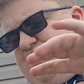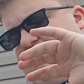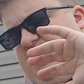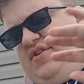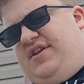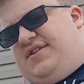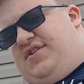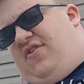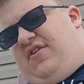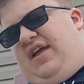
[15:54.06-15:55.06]
brilliant
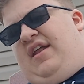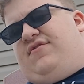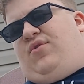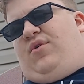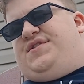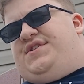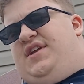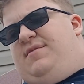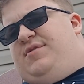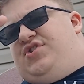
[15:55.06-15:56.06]
song, and of course,
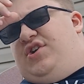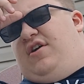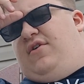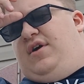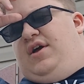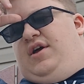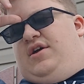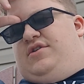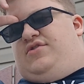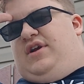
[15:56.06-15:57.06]
Cinema Show
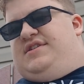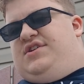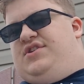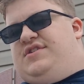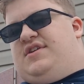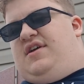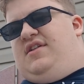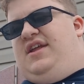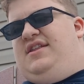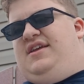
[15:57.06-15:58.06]
transitions
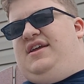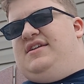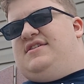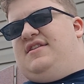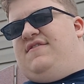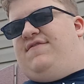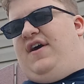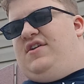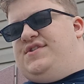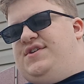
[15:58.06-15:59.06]
cleanly into the
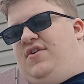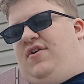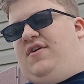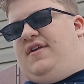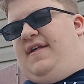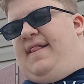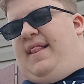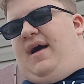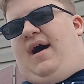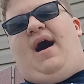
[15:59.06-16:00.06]
final song,
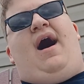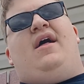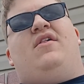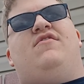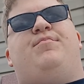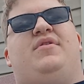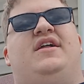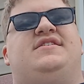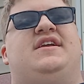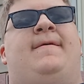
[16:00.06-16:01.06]
Isle of
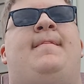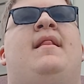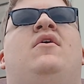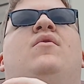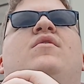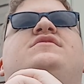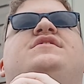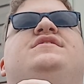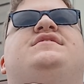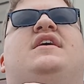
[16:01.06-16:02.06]
Plenty, which
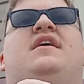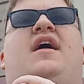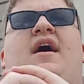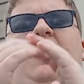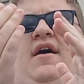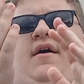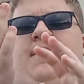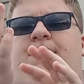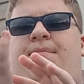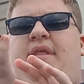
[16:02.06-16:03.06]
is
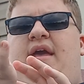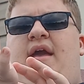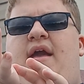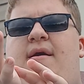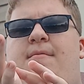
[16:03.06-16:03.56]
a